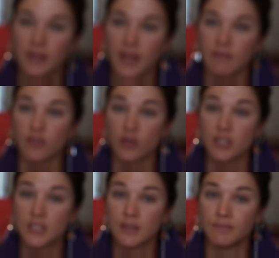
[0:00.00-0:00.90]
and
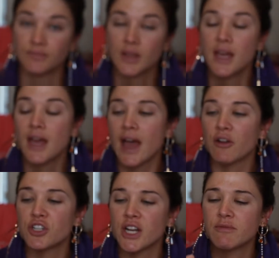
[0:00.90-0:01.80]
focus,
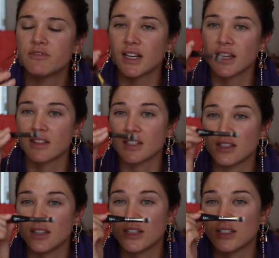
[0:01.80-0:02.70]
how cheap feeling
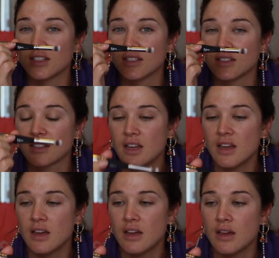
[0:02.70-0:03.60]
this is.
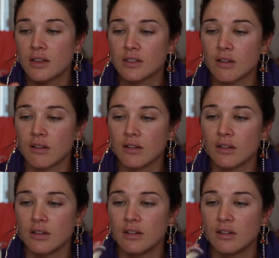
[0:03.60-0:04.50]

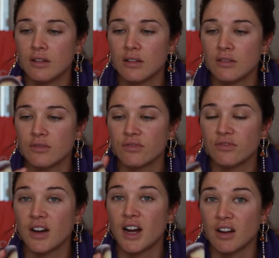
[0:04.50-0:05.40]
So
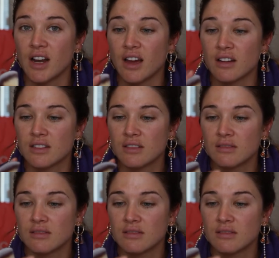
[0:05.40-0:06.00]
far out.